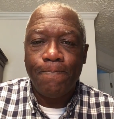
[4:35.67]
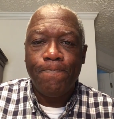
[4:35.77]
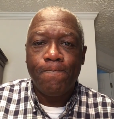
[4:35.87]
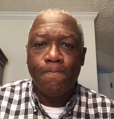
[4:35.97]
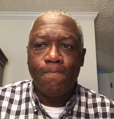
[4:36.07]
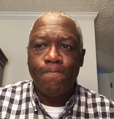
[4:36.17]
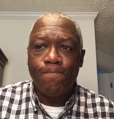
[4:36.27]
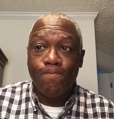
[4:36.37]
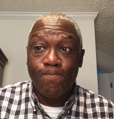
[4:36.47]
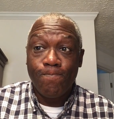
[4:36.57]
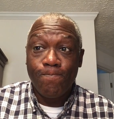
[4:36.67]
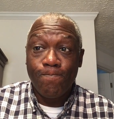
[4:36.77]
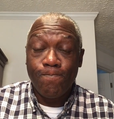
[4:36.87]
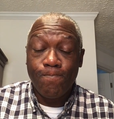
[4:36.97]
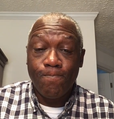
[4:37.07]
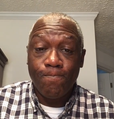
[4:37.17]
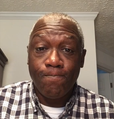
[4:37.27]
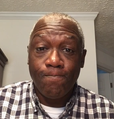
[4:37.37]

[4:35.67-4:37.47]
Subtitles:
No one is speaking in this clip.